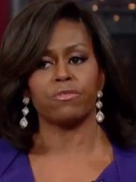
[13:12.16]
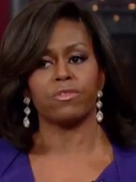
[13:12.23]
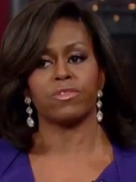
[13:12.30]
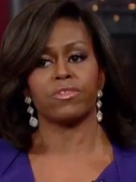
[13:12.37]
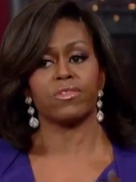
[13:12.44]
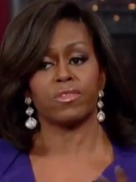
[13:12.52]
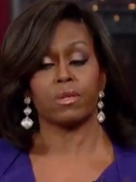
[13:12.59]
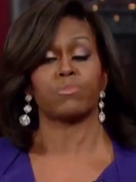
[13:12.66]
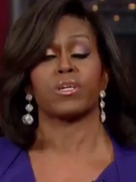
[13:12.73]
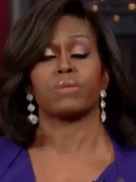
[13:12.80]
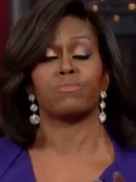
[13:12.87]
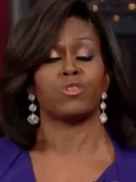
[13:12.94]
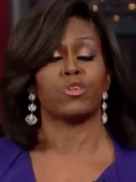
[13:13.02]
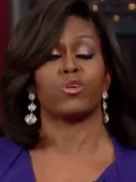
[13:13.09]

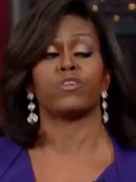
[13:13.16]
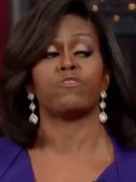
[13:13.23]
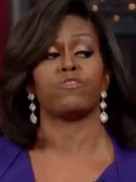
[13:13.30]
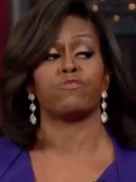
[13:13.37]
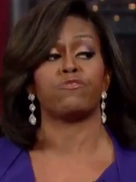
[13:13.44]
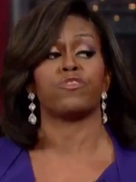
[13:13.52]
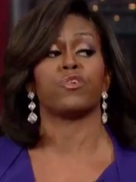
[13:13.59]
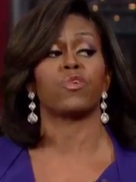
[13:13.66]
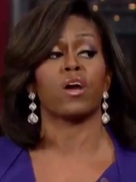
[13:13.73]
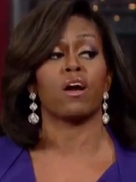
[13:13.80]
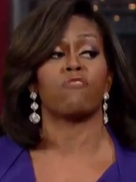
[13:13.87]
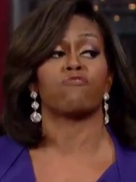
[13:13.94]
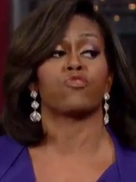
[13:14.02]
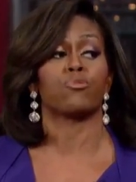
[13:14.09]
sometimes don't even feel
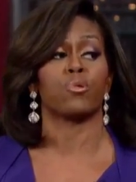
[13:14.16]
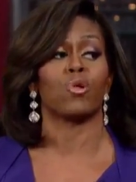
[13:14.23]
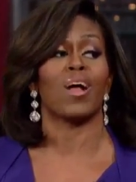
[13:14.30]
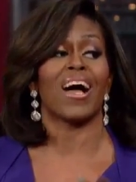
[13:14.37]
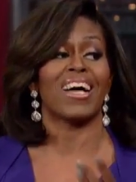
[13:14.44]
comfortable